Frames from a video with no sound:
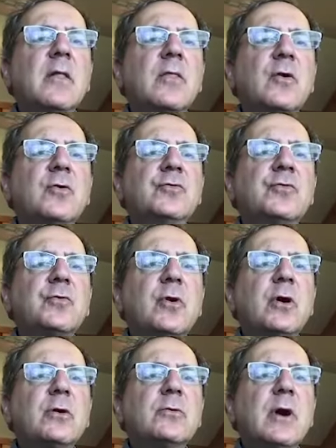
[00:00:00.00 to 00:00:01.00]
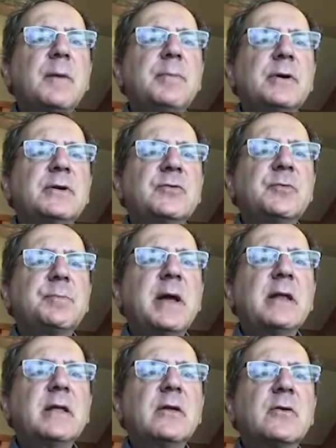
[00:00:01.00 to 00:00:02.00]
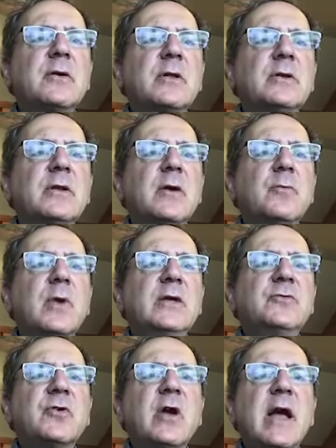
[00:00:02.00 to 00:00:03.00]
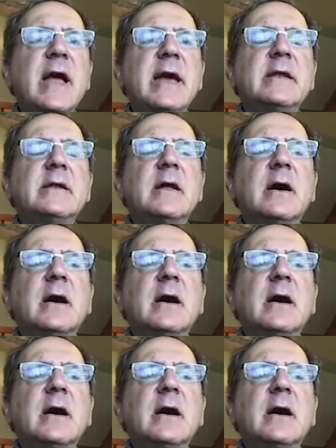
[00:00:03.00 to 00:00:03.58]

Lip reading: those who are participating, you can raise your hand